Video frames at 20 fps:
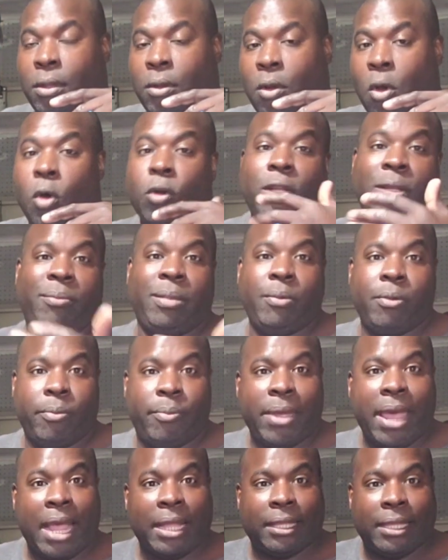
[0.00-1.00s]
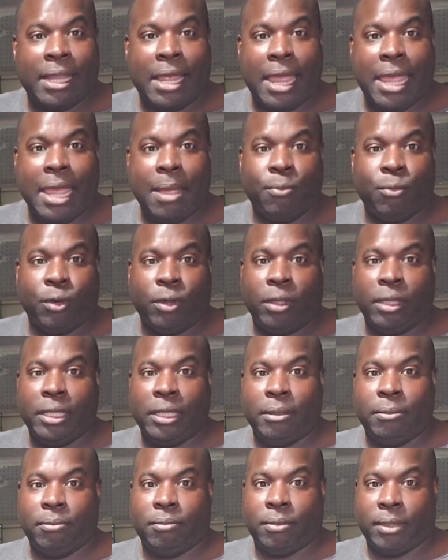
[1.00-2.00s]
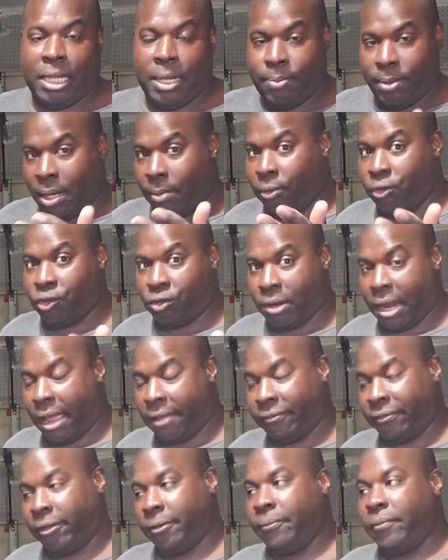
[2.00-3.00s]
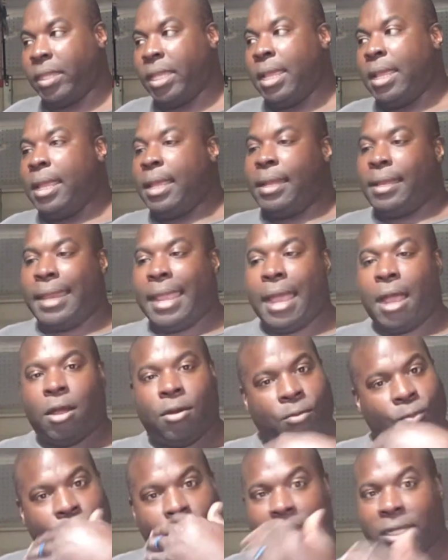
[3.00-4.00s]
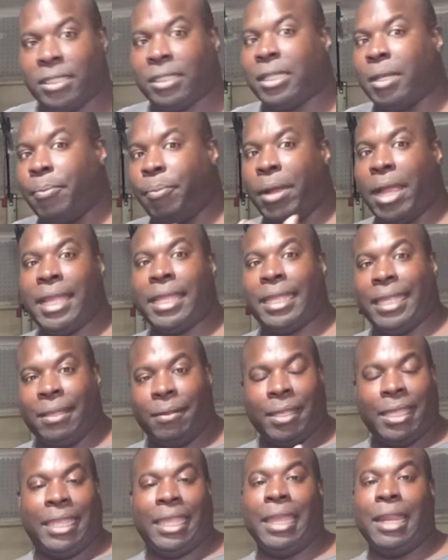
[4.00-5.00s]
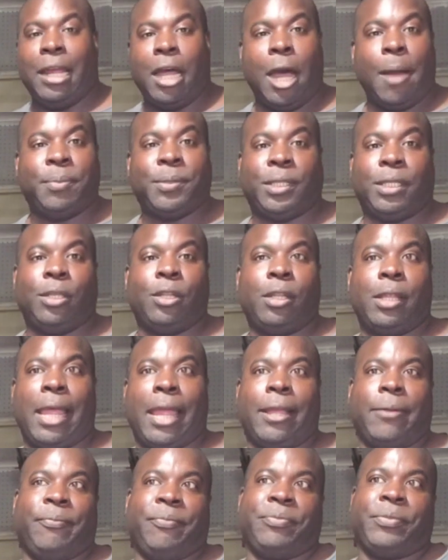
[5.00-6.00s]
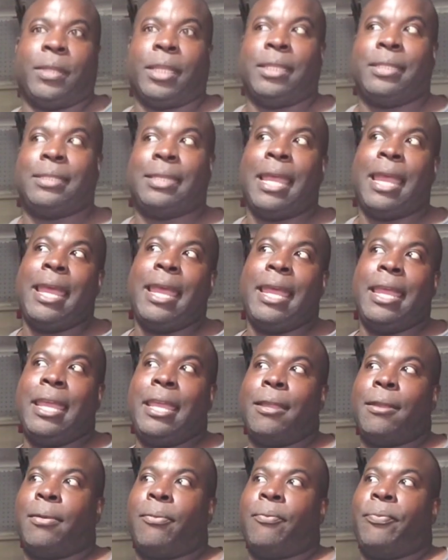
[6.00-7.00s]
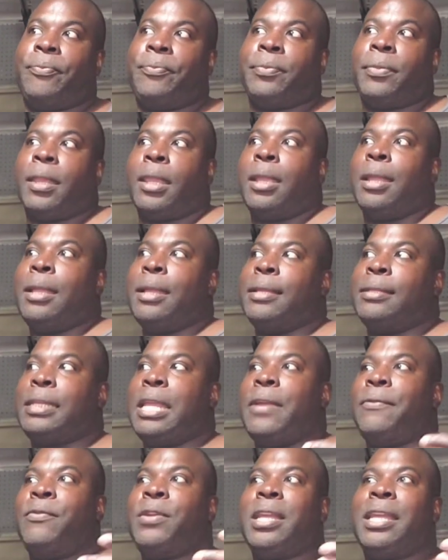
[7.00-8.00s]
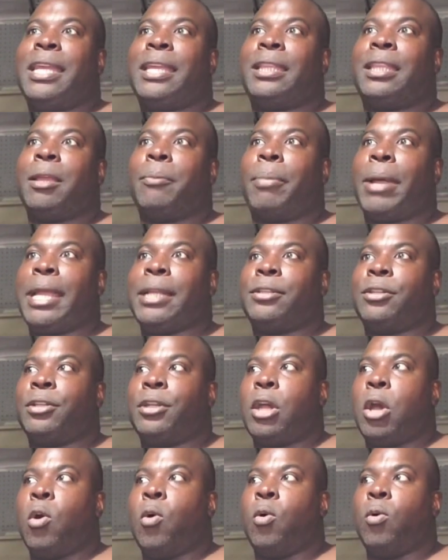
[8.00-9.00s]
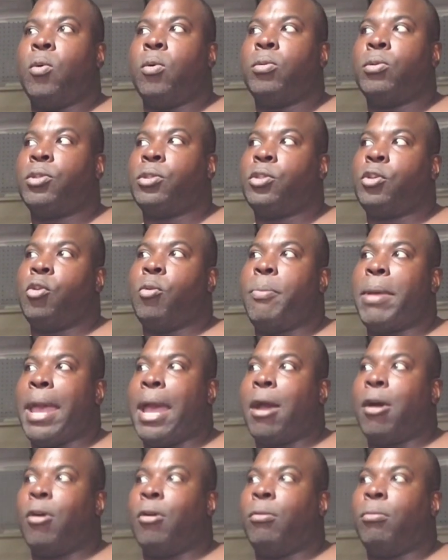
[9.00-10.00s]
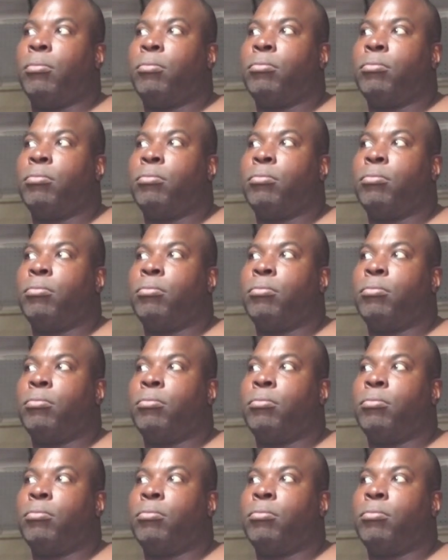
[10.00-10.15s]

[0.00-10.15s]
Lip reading: holding people back than I am really keeping up with traffic. Now, once the bike can get up to, like, say if we could get the bike to go to about